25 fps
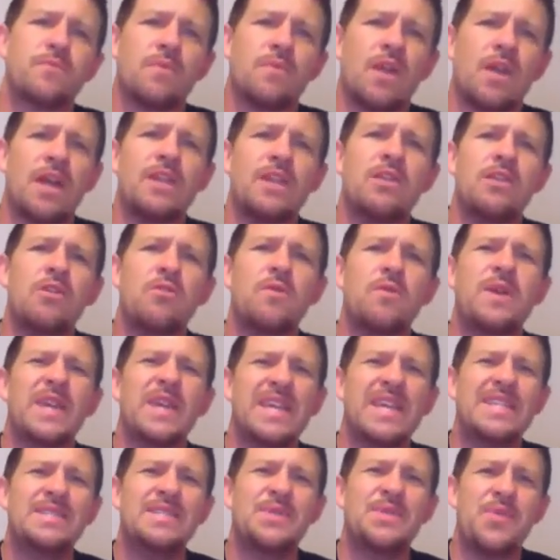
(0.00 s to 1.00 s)
I know
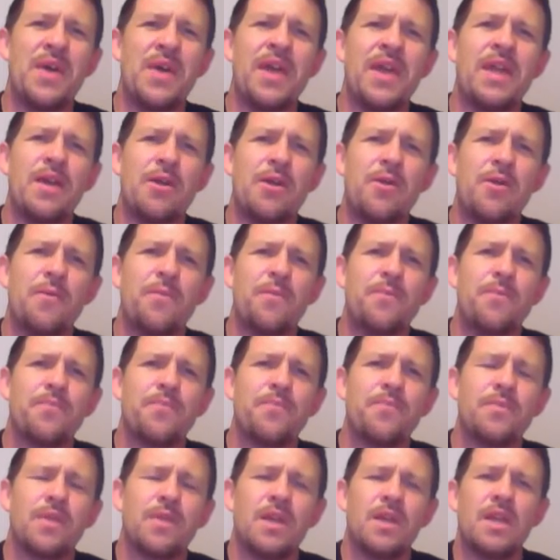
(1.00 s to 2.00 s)
he's there
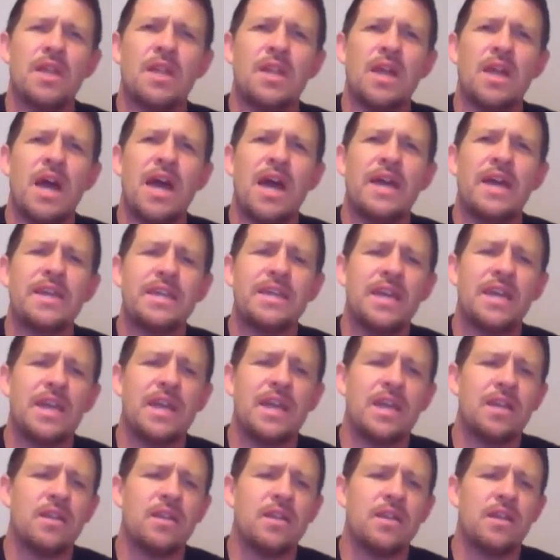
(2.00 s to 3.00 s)
and I
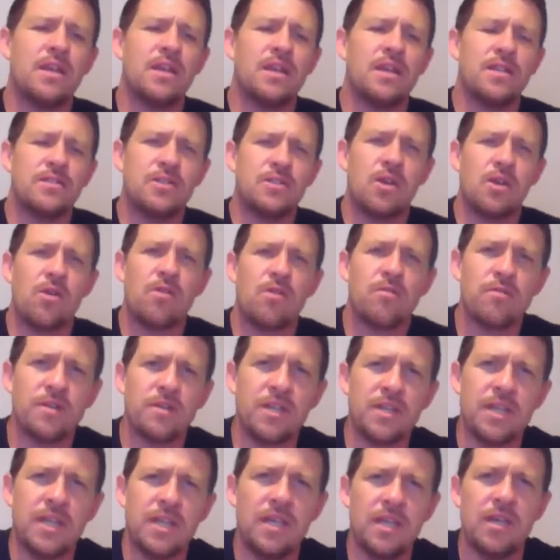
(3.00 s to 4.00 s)
can turn
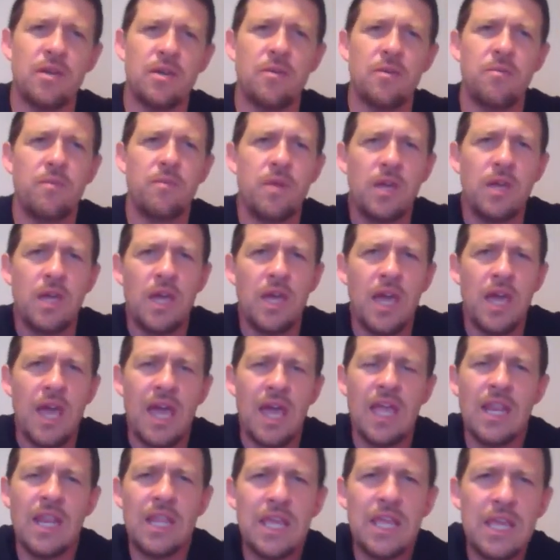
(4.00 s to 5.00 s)
to Him
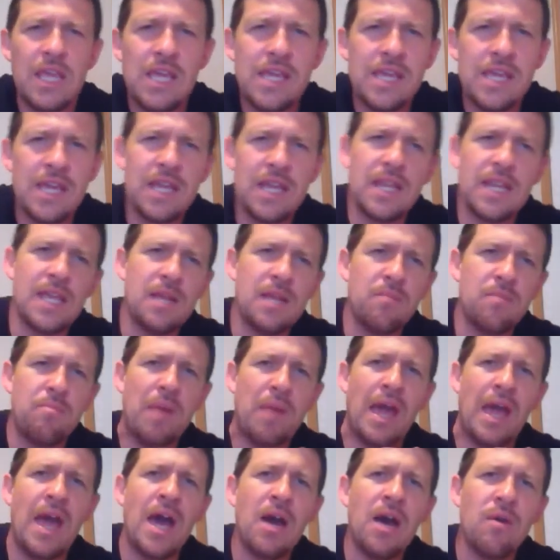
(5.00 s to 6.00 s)
and He can
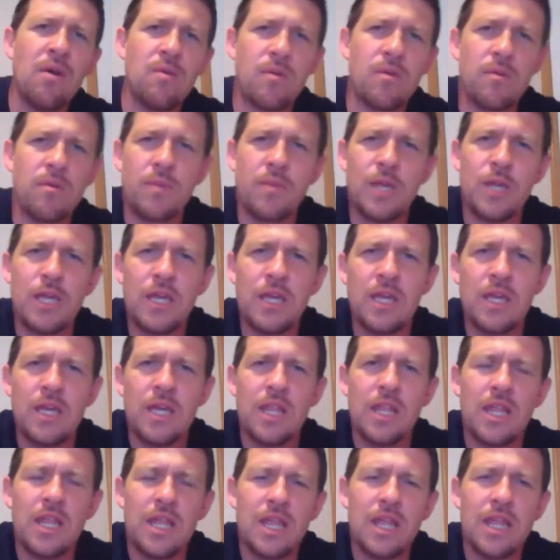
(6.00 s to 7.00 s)
empower me
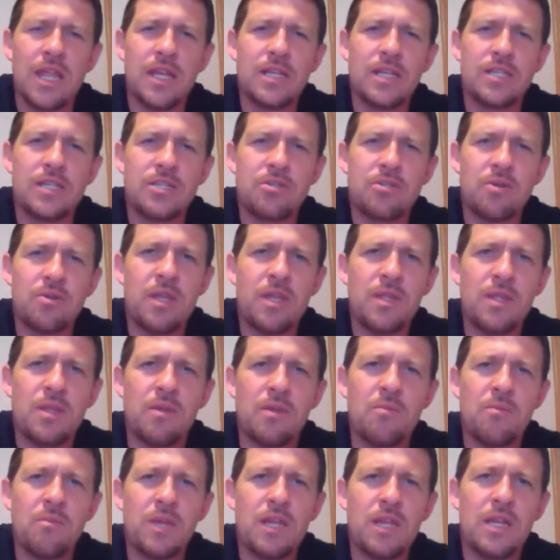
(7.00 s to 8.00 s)
and
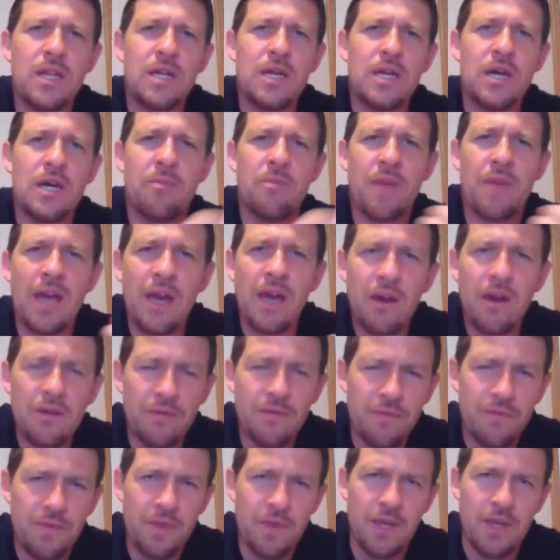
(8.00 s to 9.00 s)
strengthen me to come out
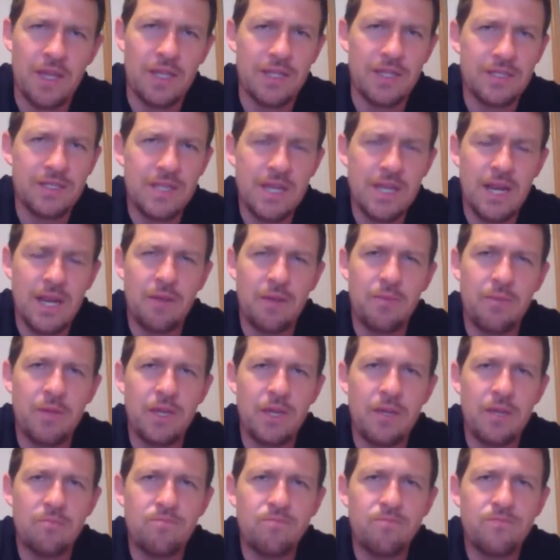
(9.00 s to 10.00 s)
of things that I'm
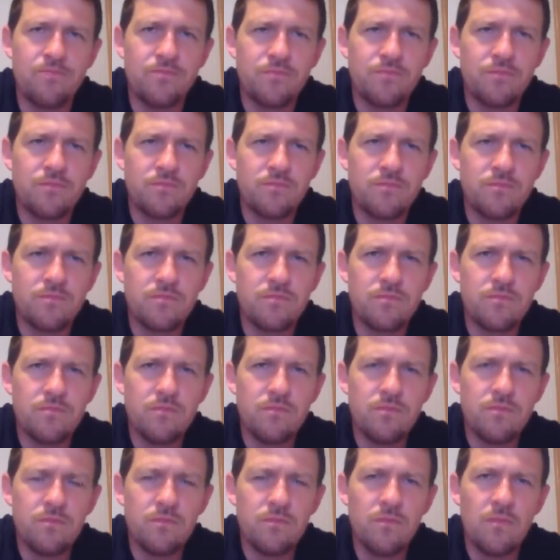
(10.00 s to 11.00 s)
in.
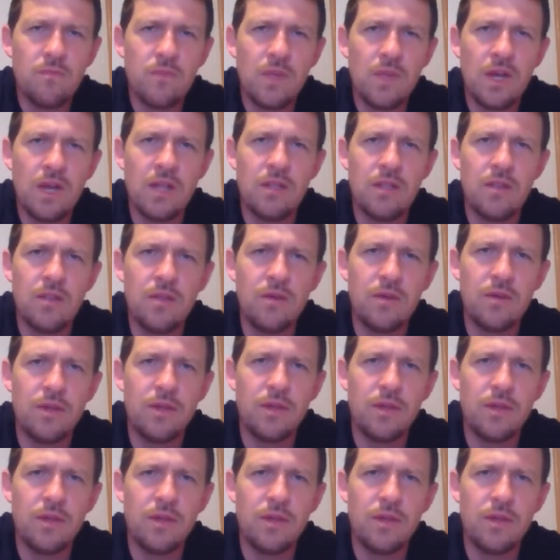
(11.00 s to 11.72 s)
Hallelujah.